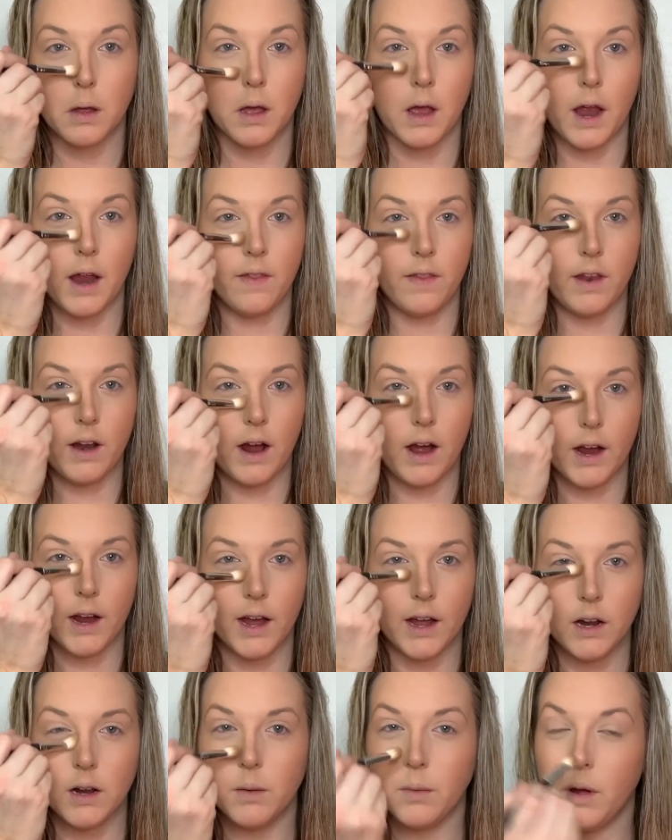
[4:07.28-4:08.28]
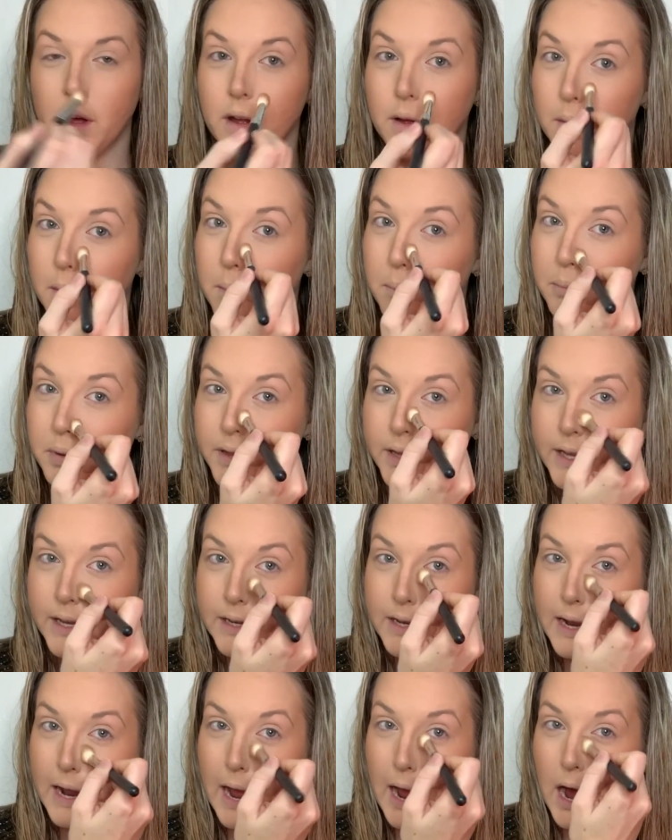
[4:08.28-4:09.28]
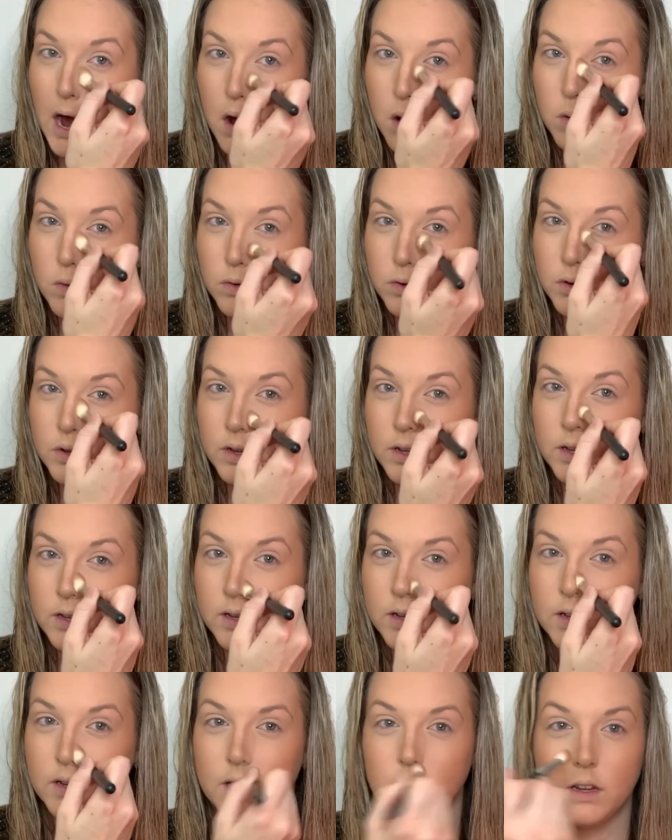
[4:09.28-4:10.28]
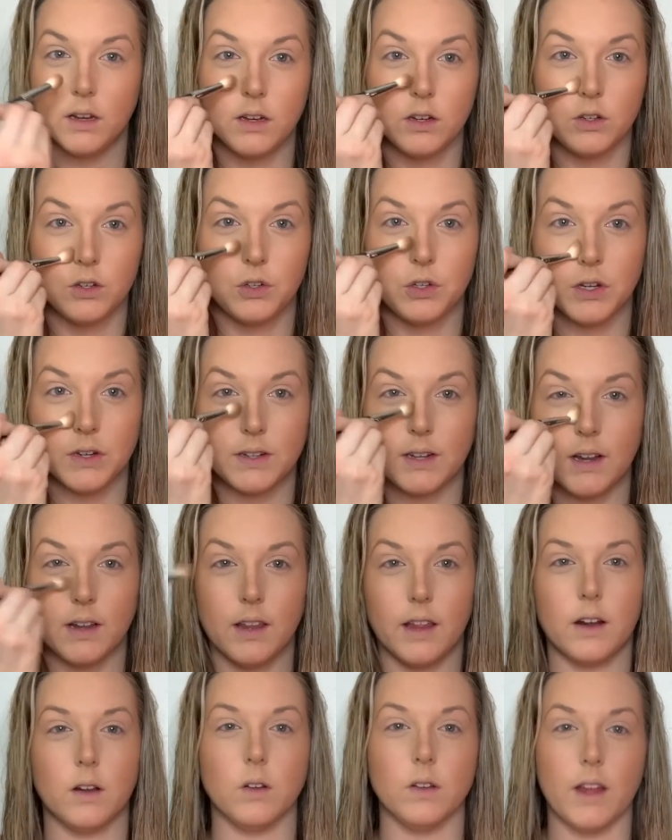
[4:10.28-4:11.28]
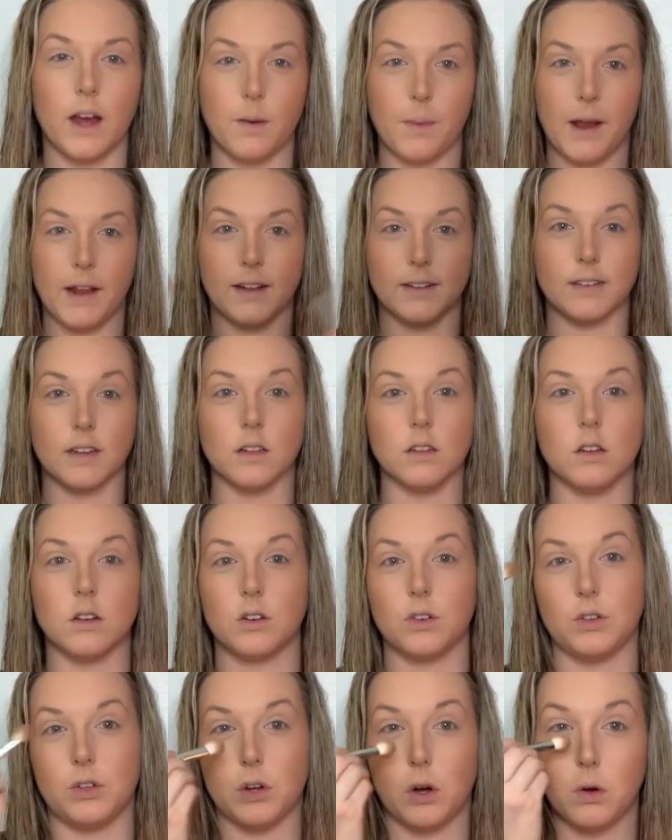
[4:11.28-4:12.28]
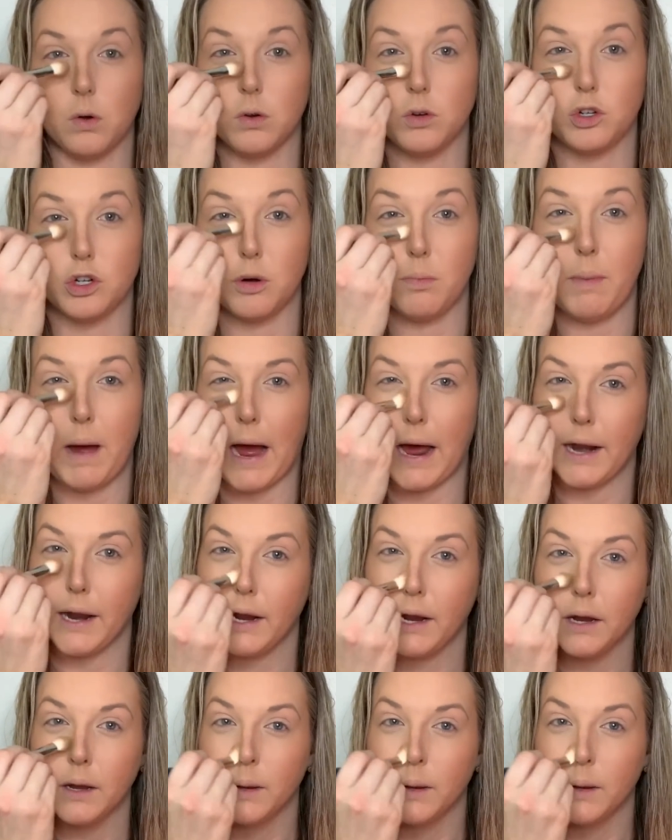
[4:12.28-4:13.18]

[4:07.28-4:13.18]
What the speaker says: And then I kind of blend it out just a little, that way it doesn't look so dramatic.